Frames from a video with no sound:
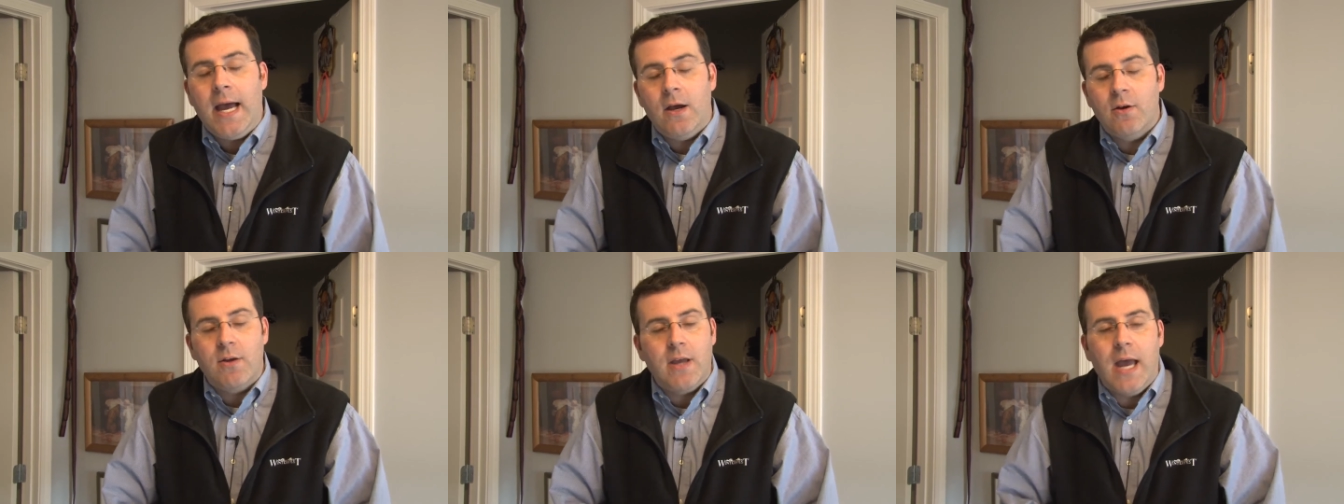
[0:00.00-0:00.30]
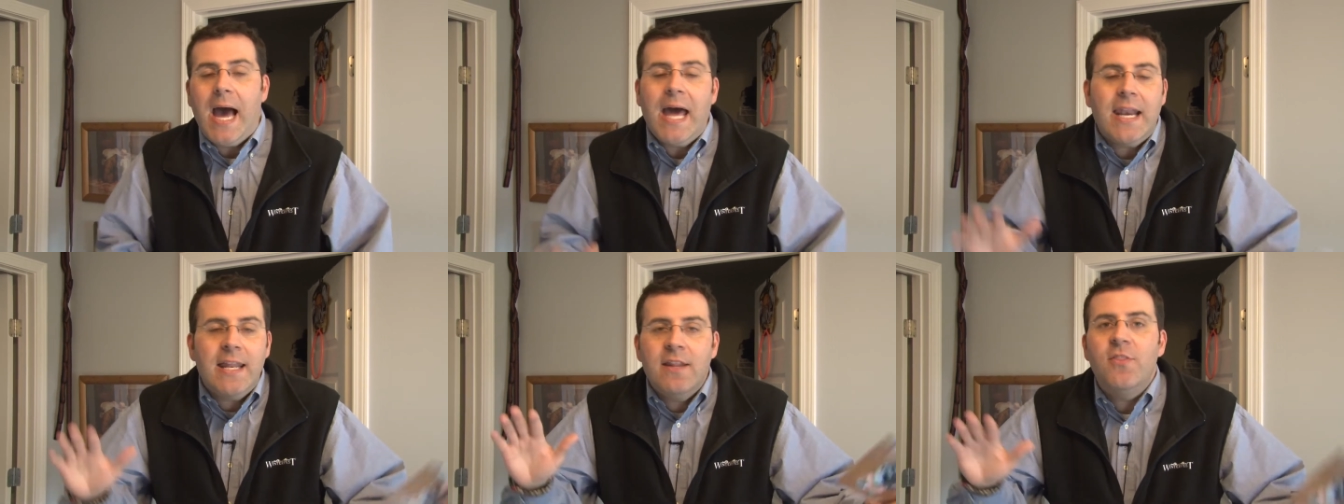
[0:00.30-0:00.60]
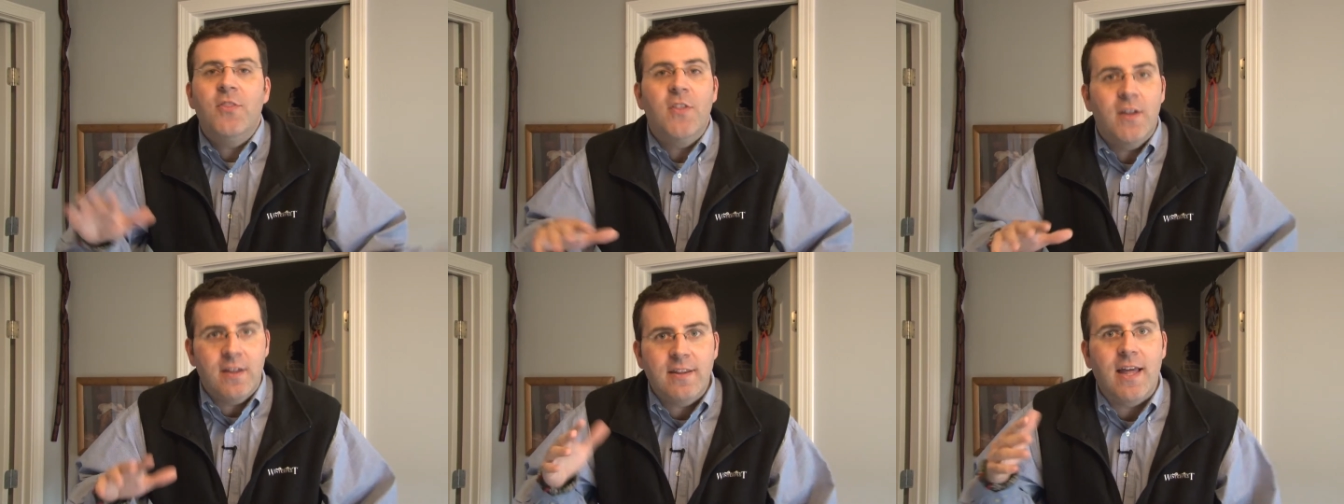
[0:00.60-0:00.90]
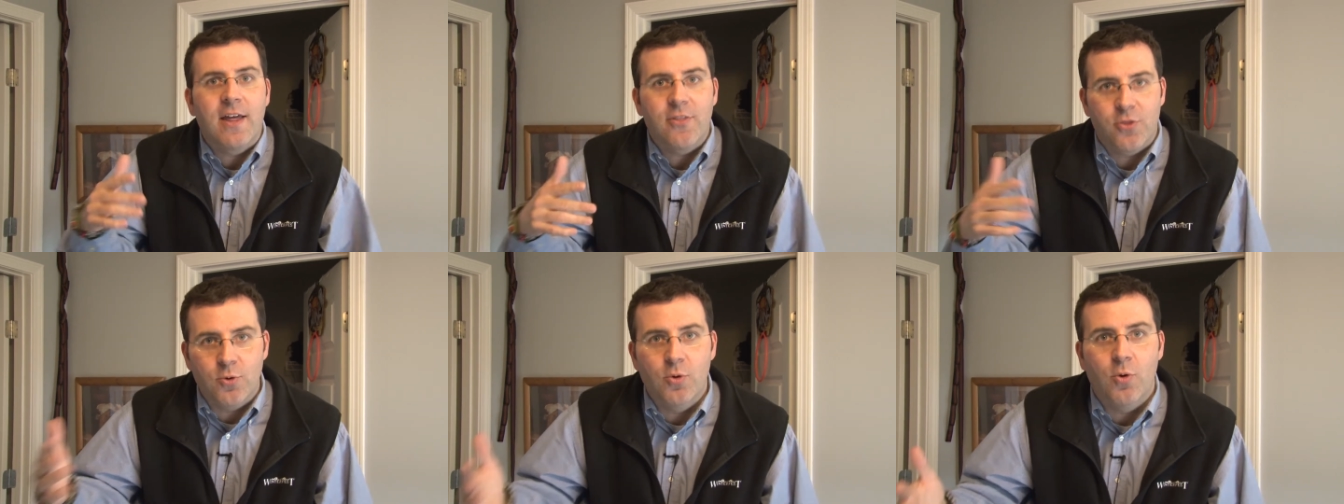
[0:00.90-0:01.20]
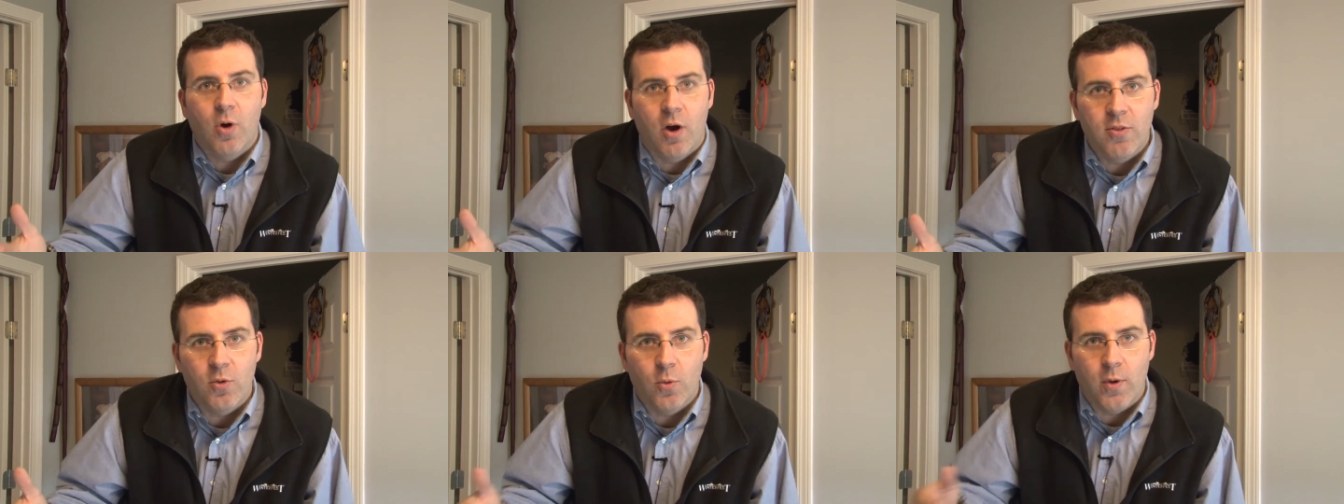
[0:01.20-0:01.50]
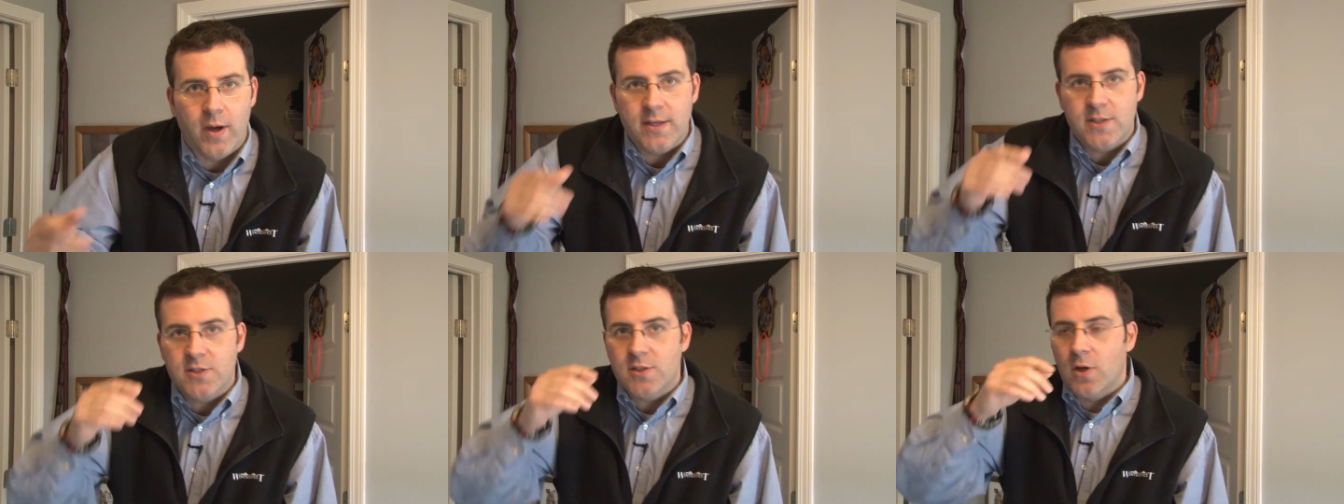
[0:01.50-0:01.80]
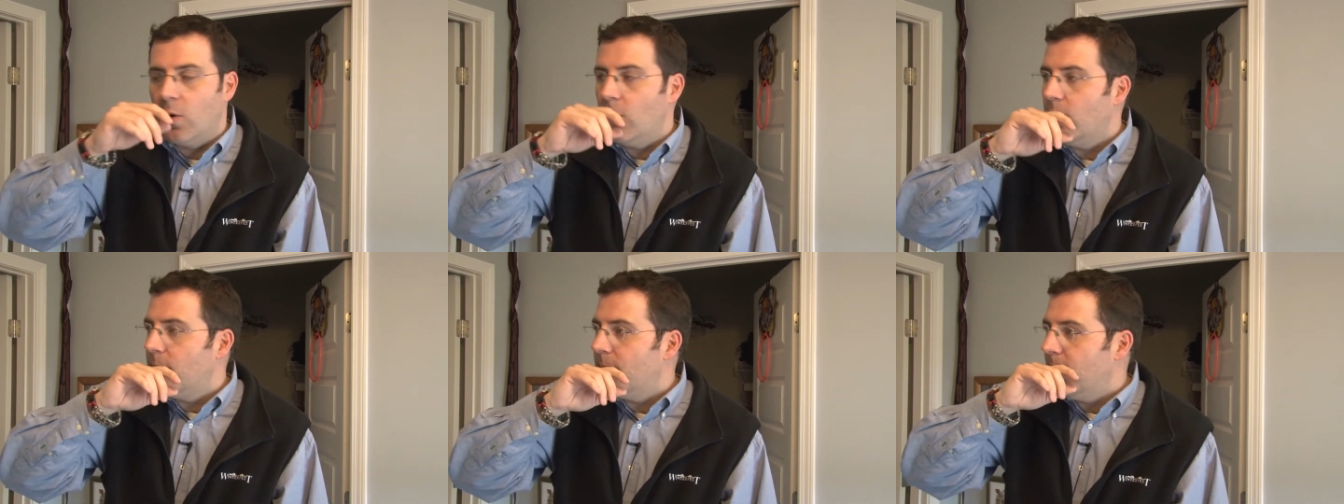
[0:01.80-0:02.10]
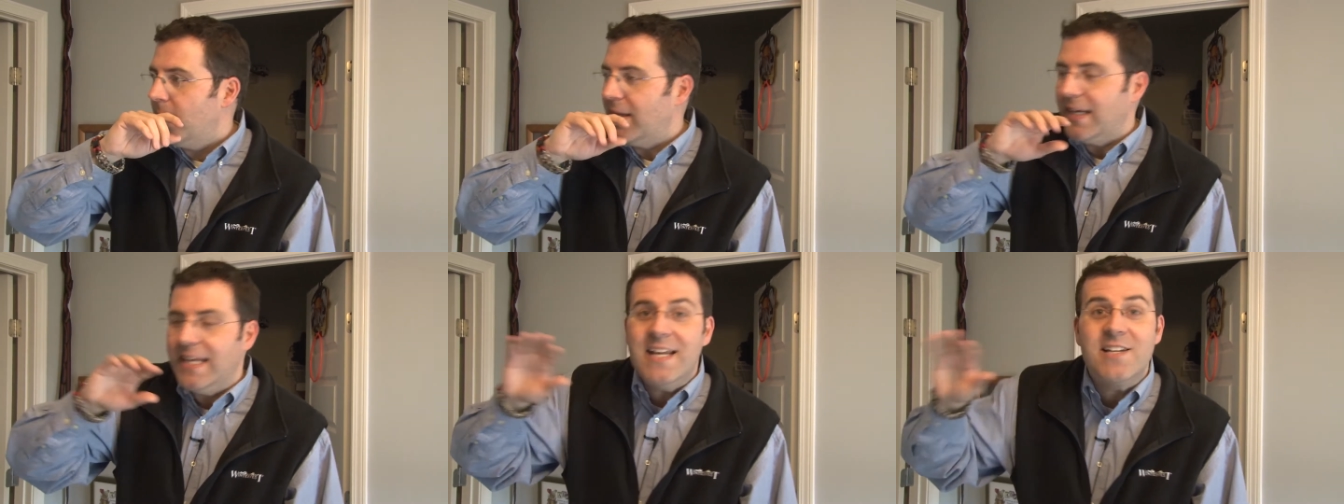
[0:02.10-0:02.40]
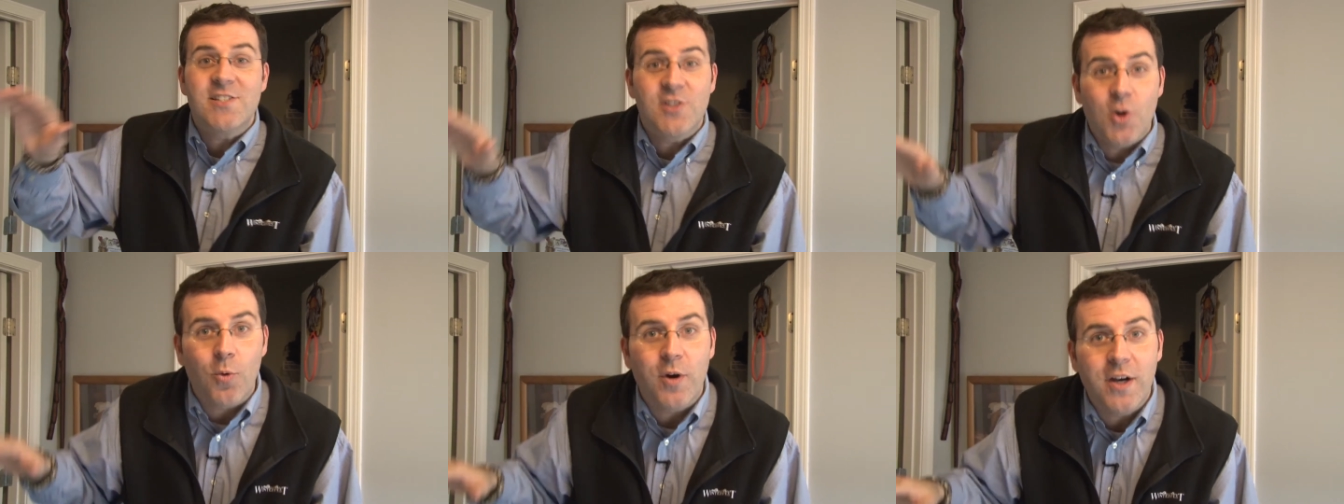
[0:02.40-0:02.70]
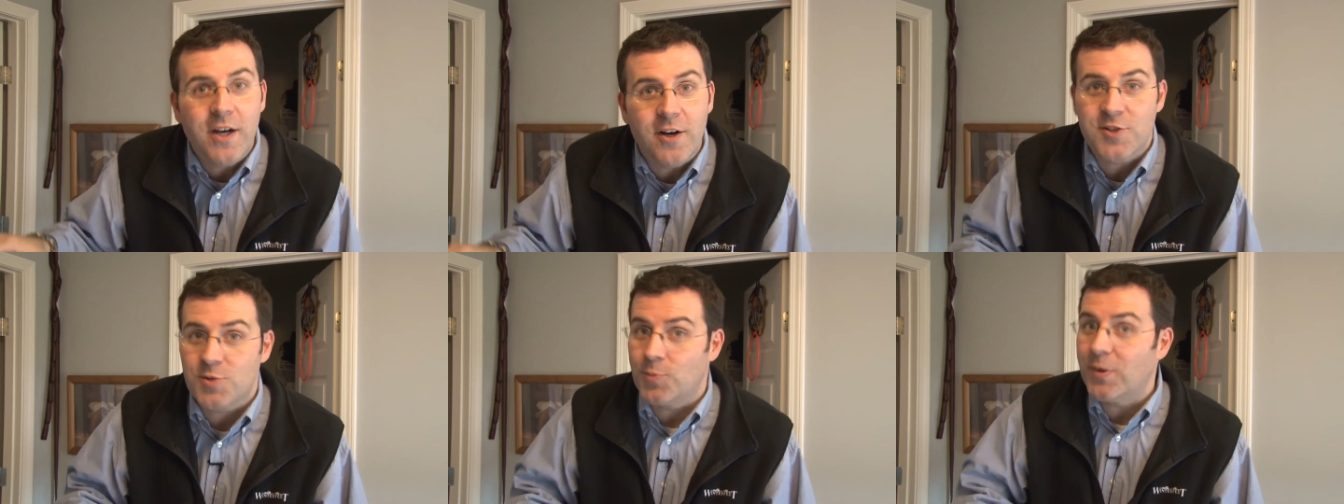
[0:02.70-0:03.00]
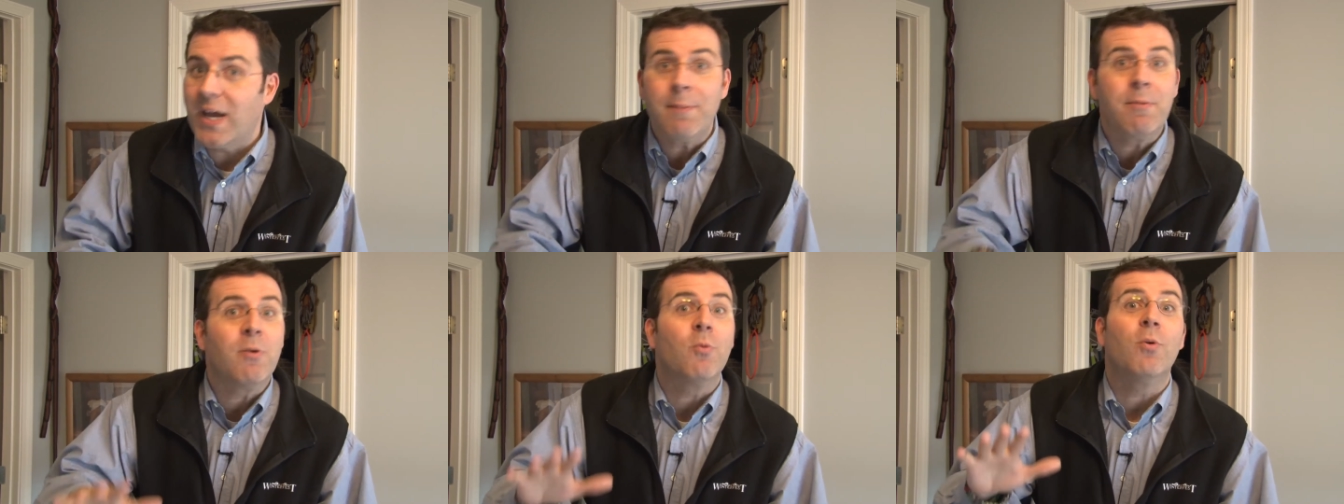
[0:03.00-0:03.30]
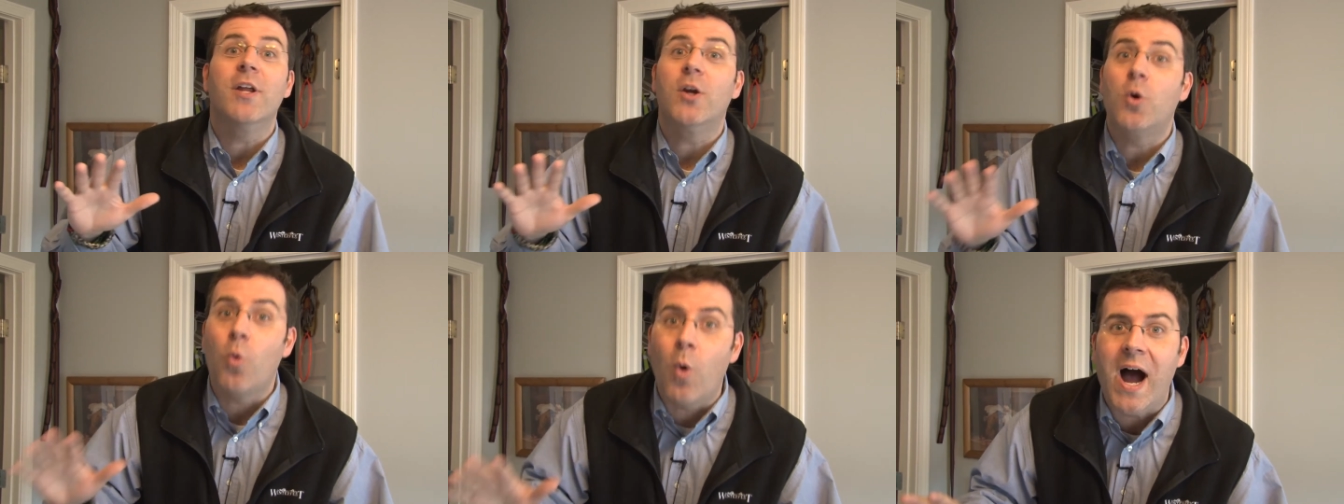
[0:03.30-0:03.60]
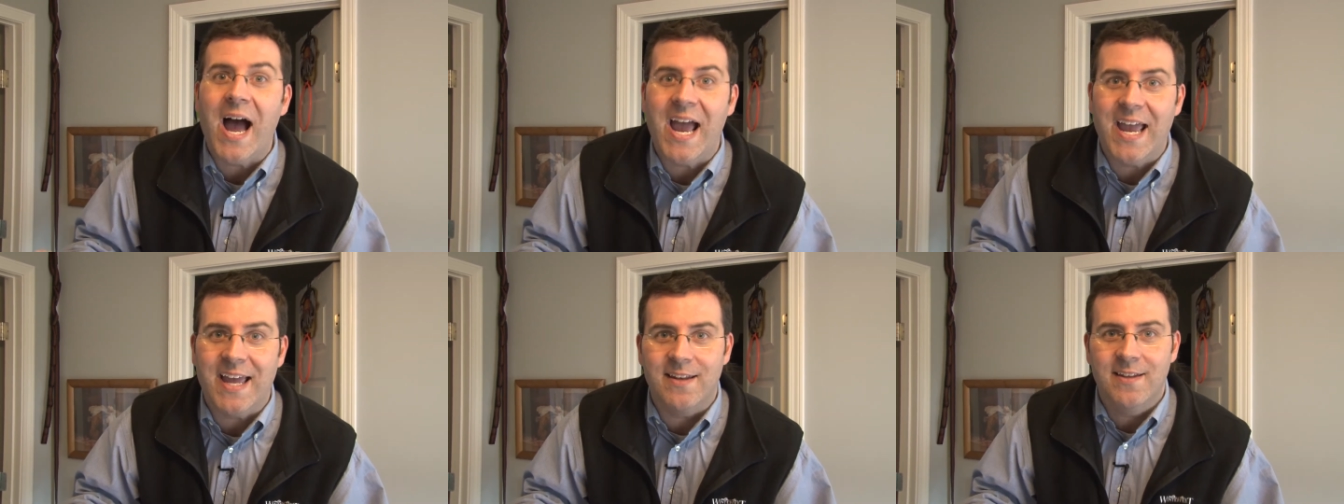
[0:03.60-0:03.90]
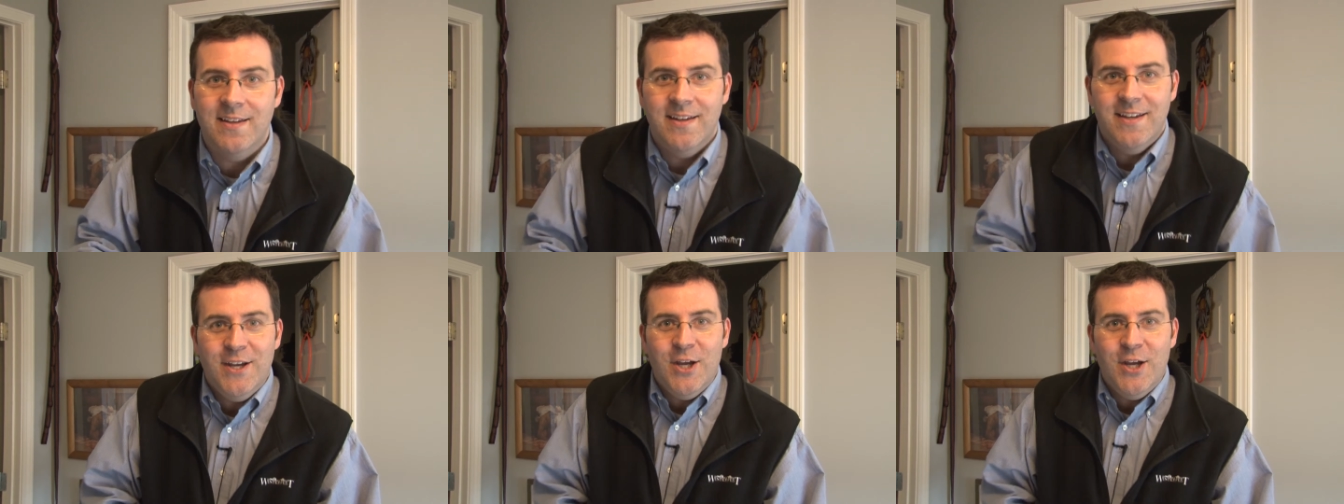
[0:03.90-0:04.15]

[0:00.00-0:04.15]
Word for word: Okay, I didn't think that through all the way. So, but he doesn't know we're here, so we gotta be really quiet.